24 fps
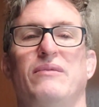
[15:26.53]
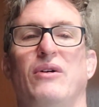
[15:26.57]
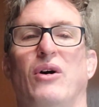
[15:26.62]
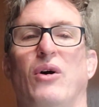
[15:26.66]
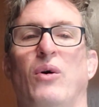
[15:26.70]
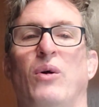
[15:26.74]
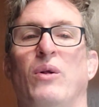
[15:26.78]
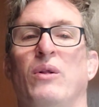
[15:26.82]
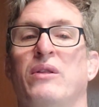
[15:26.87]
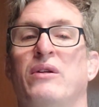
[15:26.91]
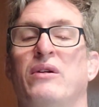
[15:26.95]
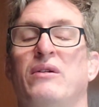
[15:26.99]

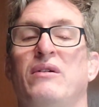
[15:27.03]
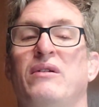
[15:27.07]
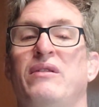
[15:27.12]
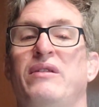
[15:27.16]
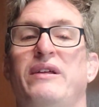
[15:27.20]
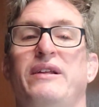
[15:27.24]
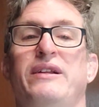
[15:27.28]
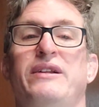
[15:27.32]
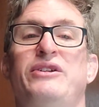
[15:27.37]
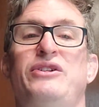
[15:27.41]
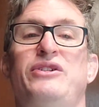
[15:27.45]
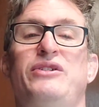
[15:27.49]
older
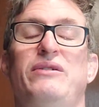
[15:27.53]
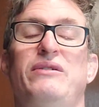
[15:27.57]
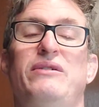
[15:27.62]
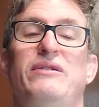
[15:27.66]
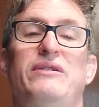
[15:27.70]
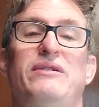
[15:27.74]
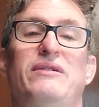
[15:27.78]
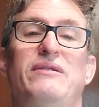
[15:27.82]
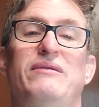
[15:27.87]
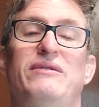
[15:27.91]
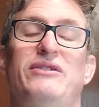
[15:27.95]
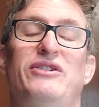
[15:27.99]
than
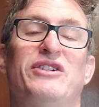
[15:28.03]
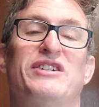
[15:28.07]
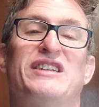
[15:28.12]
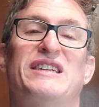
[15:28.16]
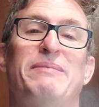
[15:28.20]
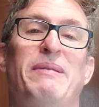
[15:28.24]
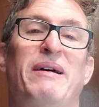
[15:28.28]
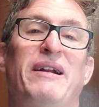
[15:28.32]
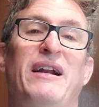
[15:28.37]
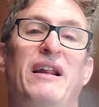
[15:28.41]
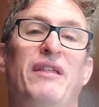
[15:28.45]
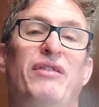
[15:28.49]

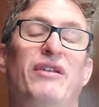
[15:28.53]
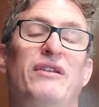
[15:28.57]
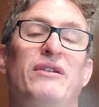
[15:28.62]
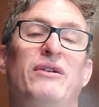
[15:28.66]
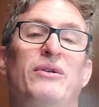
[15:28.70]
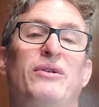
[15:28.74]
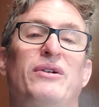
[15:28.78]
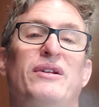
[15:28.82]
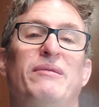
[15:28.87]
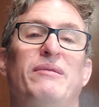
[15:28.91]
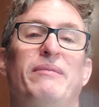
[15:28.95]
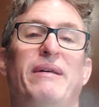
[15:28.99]
just about anything
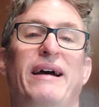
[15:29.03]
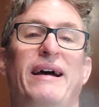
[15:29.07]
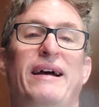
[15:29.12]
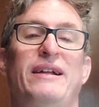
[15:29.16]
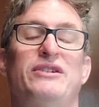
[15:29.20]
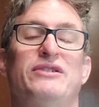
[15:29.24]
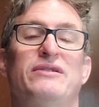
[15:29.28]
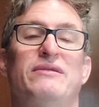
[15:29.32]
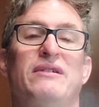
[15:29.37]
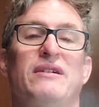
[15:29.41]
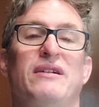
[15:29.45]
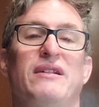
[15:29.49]
you can
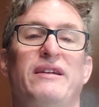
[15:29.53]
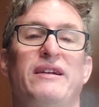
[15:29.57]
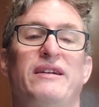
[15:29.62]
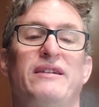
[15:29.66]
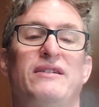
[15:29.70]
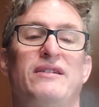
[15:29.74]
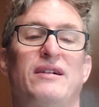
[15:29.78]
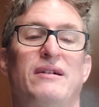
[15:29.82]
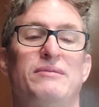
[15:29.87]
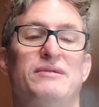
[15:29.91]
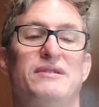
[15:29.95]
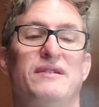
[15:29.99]
imagine, really, in
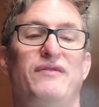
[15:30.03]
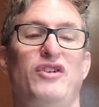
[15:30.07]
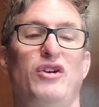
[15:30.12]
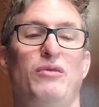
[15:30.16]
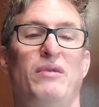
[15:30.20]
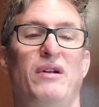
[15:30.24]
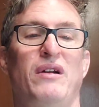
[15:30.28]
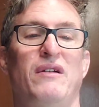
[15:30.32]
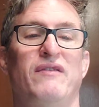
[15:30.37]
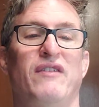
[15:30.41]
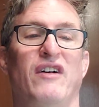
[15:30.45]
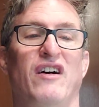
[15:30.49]
terms of
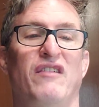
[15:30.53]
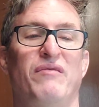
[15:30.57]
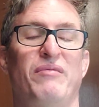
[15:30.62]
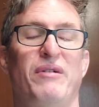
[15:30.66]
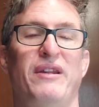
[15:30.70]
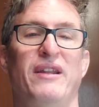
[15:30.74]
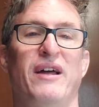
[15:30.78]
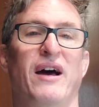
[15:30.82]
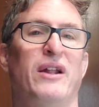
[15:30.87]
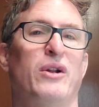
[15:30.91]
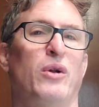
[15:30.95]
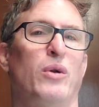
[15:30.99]
human
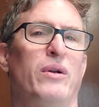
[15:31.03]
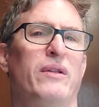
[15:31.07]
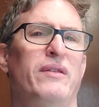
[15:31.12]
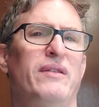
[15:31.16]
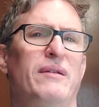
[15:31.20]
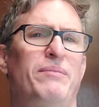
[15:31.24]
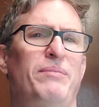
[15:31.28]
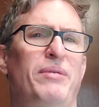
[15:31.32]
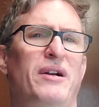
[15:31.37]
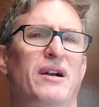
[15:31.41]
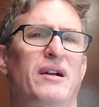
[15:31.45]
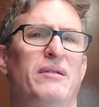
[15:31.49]
involvement. Not older than
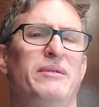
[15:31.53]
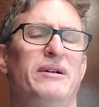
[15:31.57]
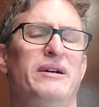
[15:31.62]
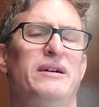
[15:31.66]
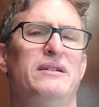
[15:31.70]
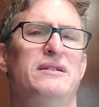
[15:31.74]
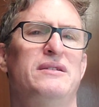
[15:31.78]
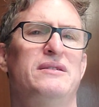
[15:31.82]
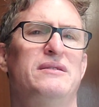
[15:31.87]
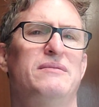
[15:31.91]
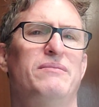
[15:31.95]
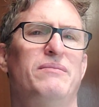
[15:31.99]
the
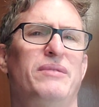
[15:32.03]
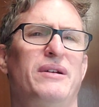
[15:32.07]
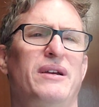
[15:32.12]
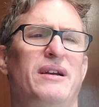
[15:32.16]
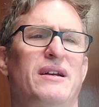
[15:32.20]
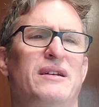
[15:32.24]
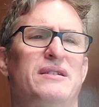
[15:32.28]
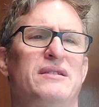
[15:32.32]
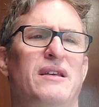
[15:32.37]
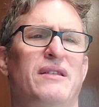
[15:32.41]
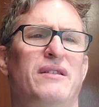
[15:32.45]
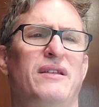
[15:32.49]
pyramids,
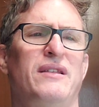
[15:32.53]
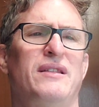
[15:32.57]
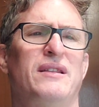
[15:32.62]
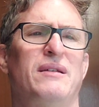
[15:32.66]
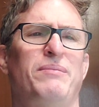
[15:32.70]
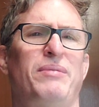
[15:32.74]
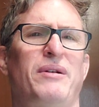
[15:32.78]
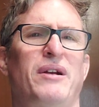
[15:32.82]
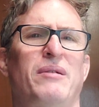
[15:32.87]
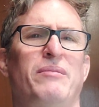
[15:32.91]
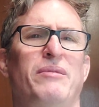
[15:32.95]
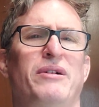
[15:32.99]
because I think
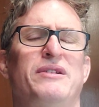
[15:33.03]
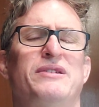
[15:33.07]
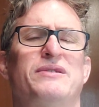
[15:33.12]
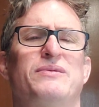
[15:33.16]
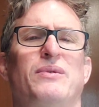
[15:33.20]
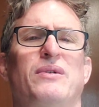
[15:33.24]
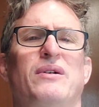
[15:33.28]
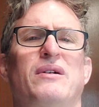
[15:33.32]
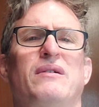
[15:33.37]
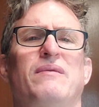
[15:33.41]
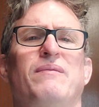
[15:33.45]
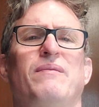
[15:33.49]
the
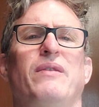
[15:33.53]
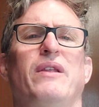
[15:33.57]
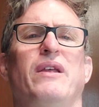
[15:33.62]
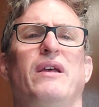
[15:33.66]
pyramids were